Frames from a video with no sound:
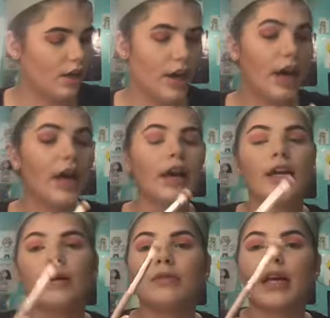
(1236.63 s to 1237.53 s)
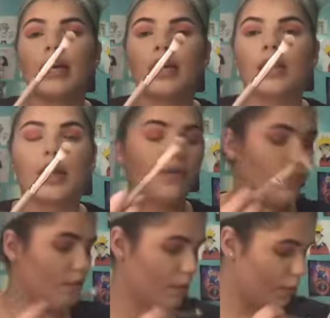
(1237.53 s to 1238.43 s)
And I'm taking like a
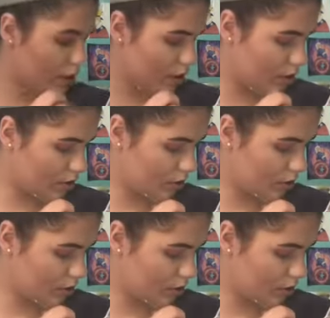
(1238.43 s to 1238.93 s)
fluffy brush.